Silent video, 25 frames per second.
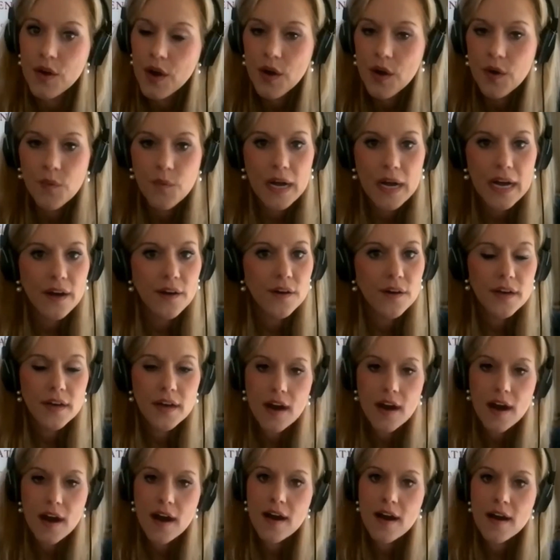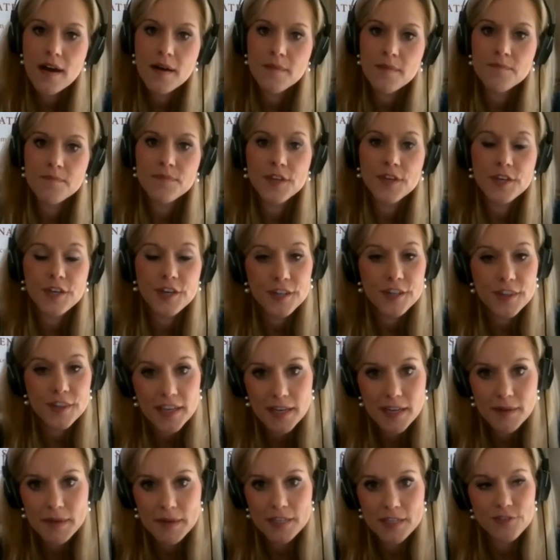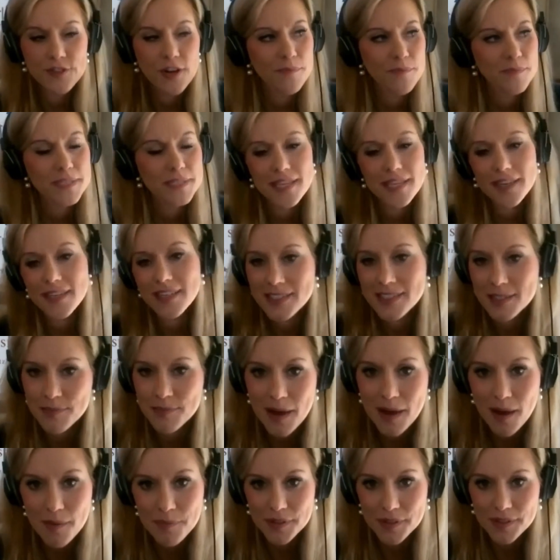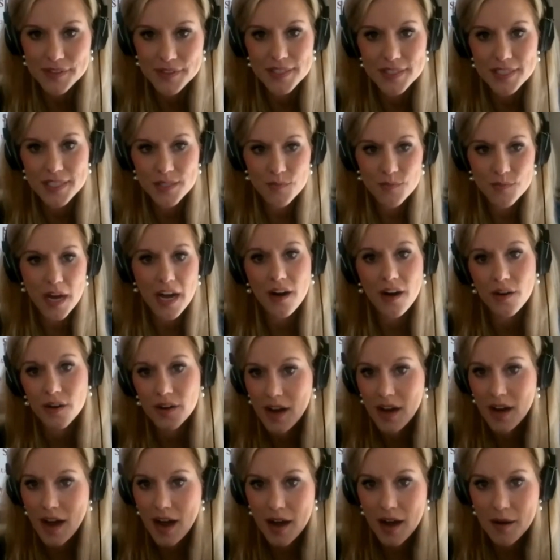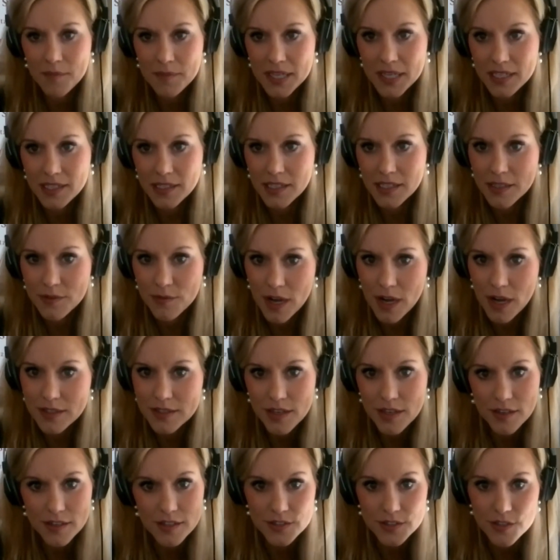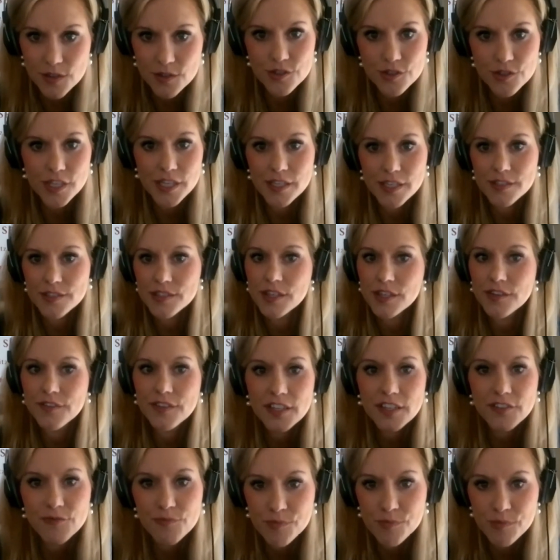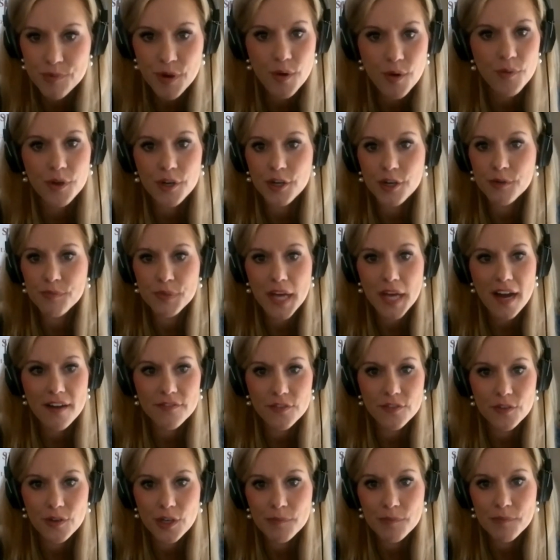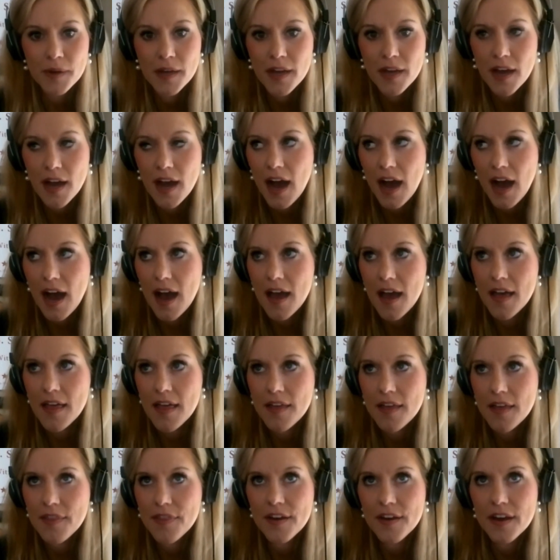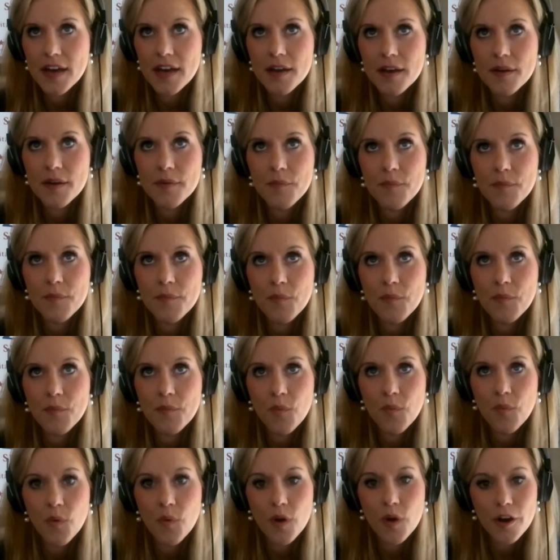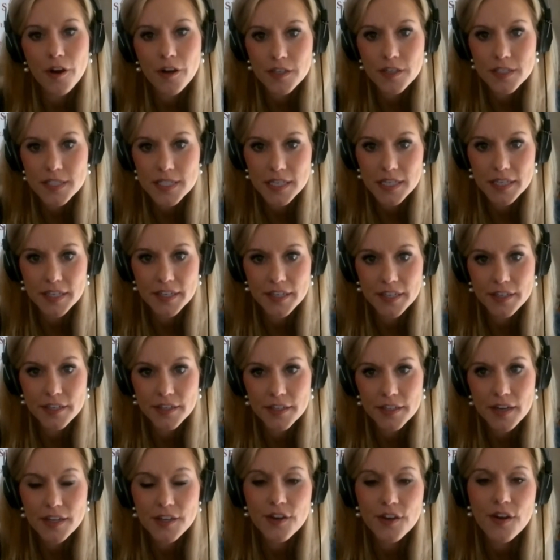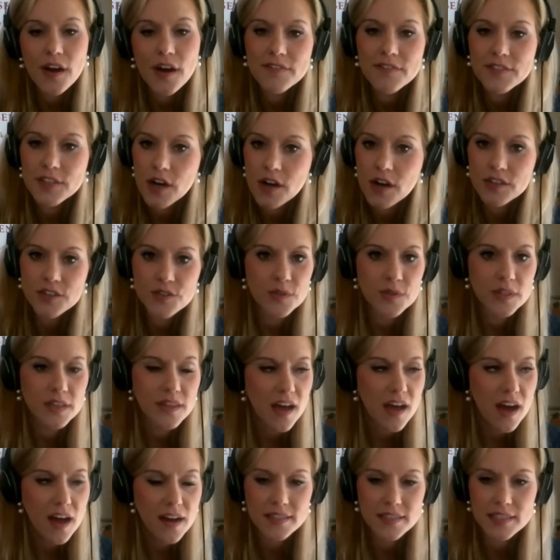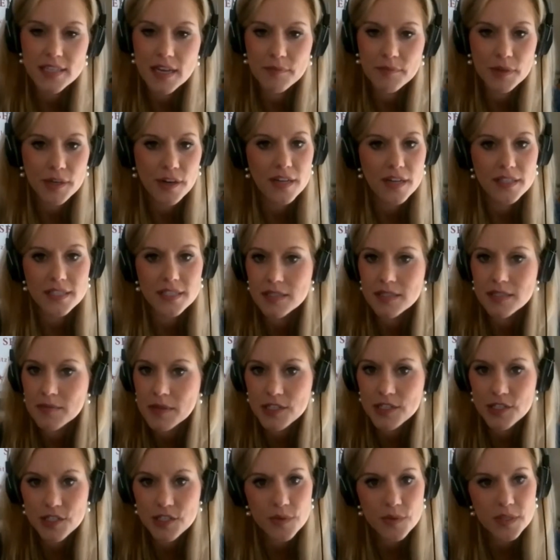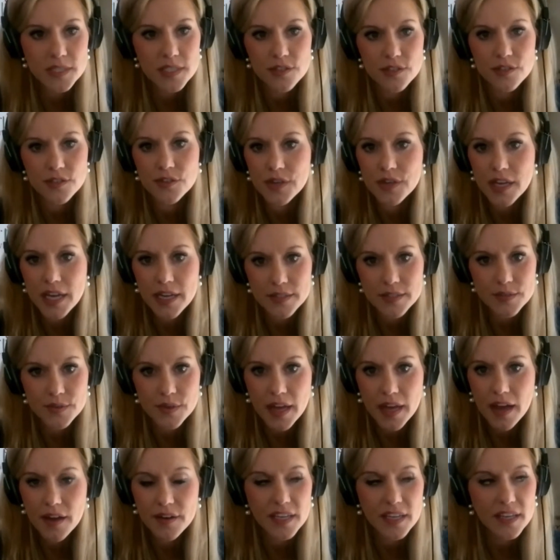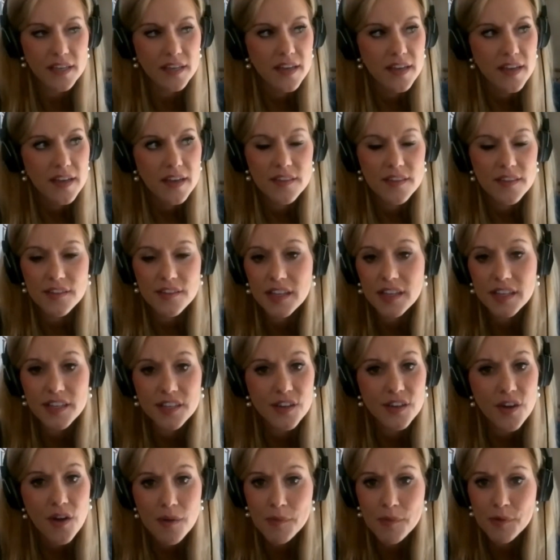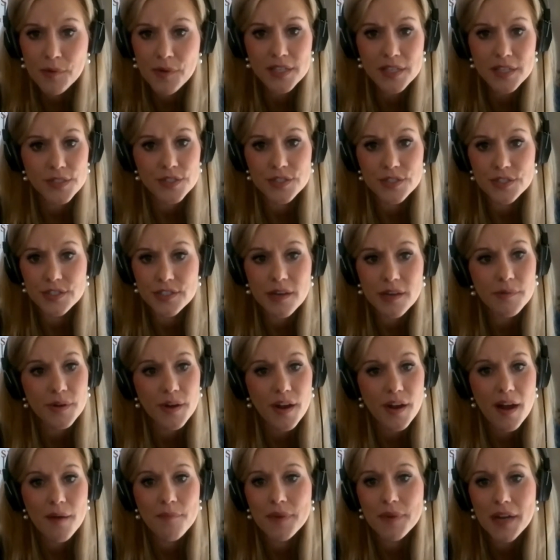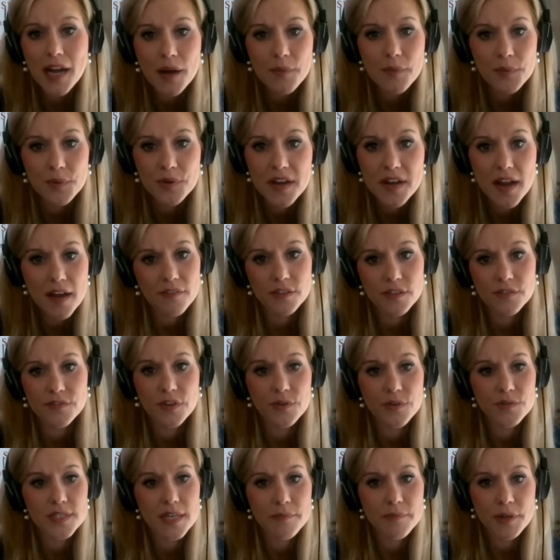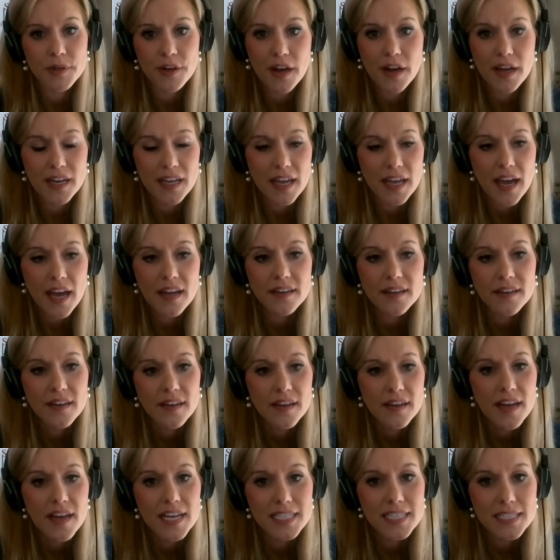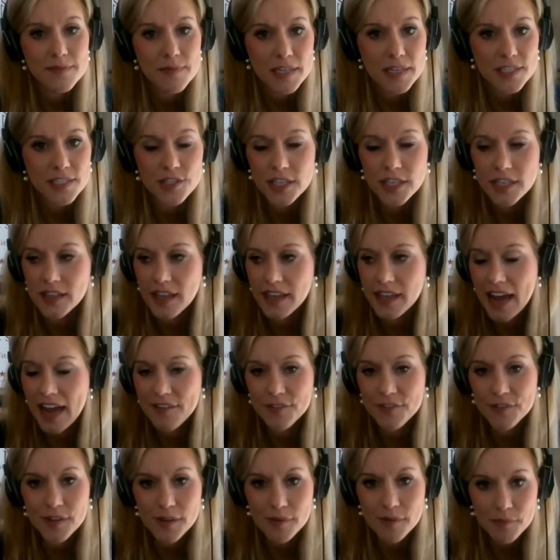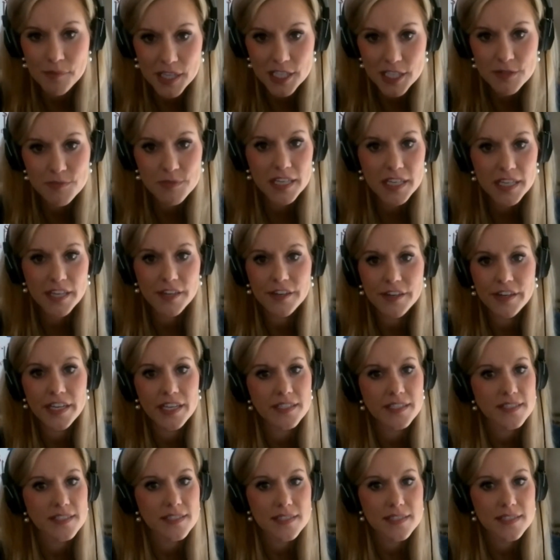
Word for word: Well, um, the good thing about Trump is that he's a populist as well. Um, he mm-hmm. runs on a socially conservative, pro worker platform. Uh, the workers here, you know, I've talked to a lot of Democrats, especially once in New Castle County. they're like, you know, I'm a registered Democrat, but I will never vote Democrat again, especially like after the impeachment hearings and